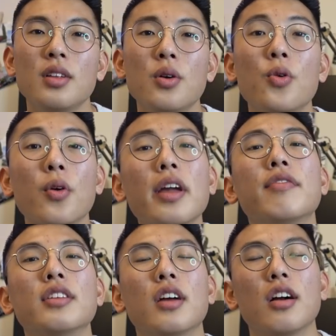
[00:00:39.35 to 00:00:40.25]
No great
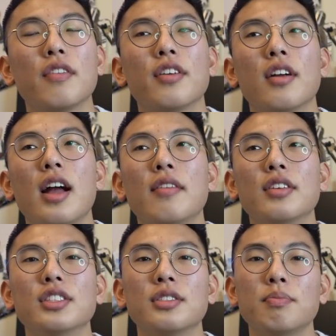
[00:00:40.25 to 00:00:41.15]
photographer
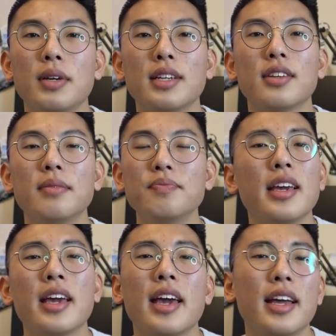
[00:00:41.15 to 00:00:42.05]
ever just picks up
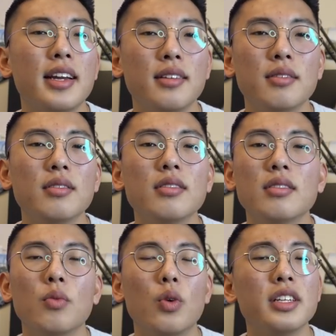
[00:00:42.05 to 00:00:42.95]
a Canon
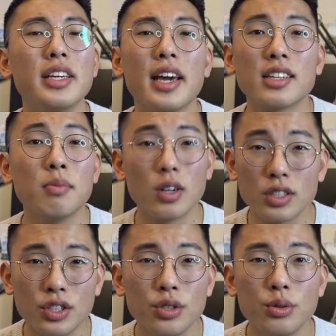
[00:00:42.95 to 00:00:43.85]
1DX Mark
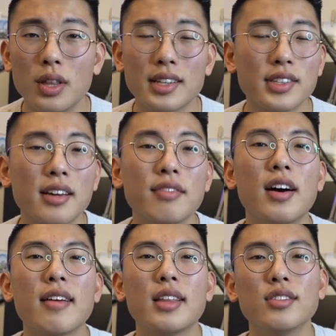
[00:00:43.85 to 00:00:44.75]
II. That's like a
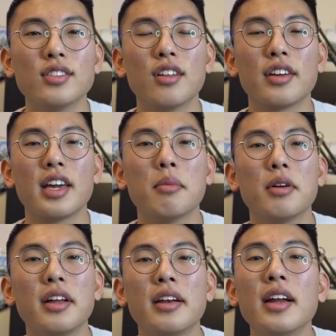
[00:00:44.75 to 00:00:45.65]
$5,000
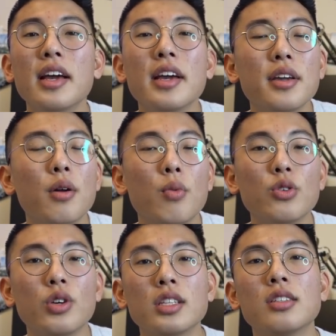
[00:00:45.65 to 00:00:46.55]
camera. And you know, when
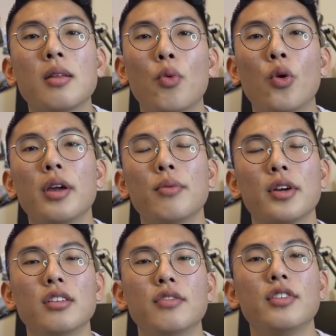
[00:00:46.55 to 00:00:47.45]
you get to the point
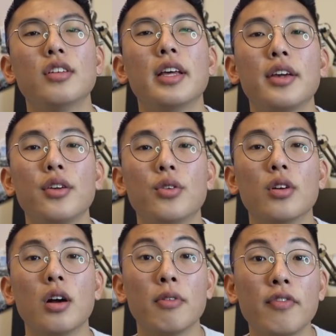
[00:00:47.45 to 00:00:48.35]
where you feel like
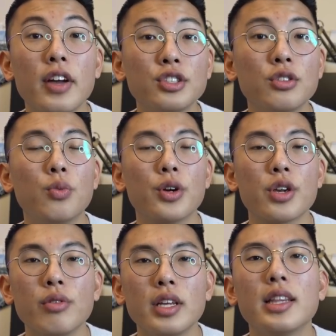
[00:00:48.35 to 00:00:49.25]
you're a professional, where
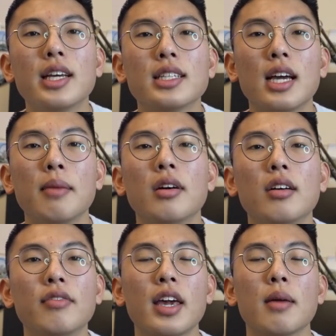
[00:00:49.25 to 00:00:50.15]
you need that type
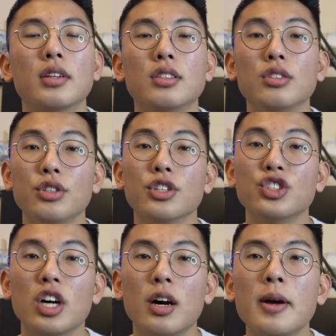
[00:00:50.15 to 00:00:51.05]
of camera to do your
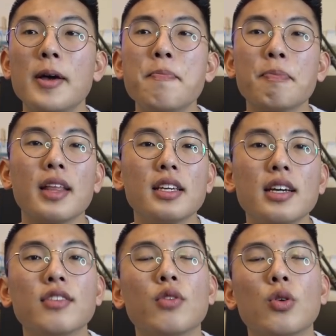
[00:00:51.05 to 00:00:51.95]
job, then
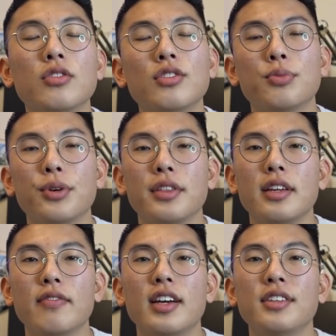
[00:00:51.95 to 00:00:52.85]
yes, of course it's worth
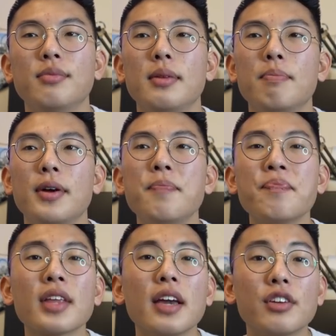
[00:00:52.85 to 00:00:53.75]
the investment. But
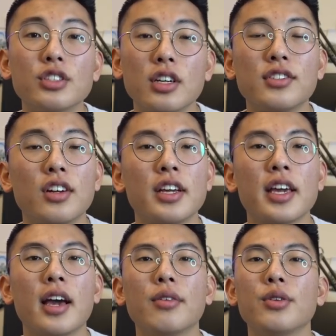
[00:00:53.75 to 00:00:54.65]
if you're just
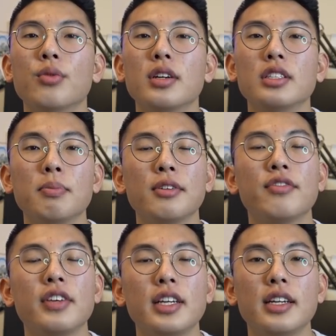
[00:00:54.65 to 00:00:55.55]
starting out, you want to dip your
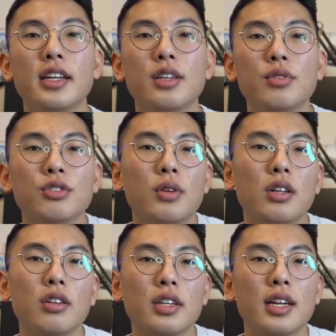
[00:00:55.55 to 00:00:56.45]
feet in, and you just
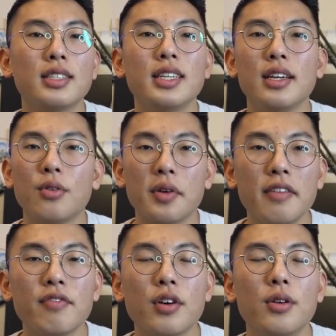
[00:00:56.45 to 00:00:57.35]
want to learn how to take
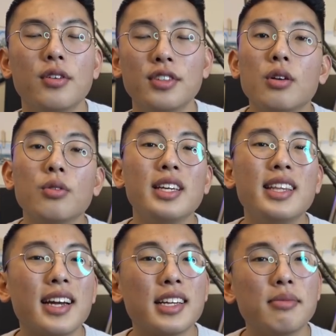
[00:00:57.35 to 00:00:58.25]
great photos, you don't
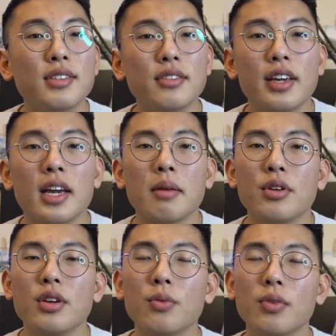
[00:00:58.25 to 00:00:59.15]
need that expensive
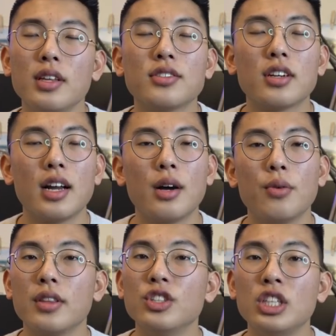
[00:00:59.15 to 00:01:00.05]
camera. You can really start
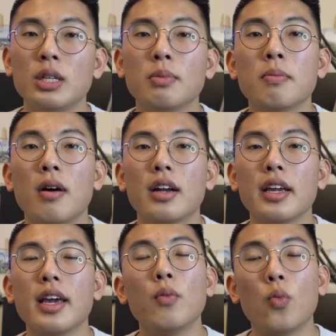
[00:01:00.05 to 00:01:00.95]
out with a cheaper
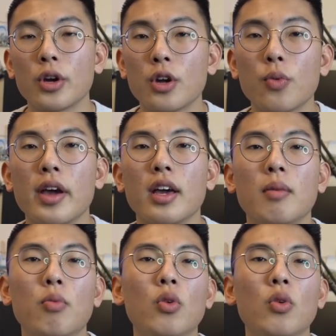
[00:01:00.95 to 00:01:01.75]
body and work your way up.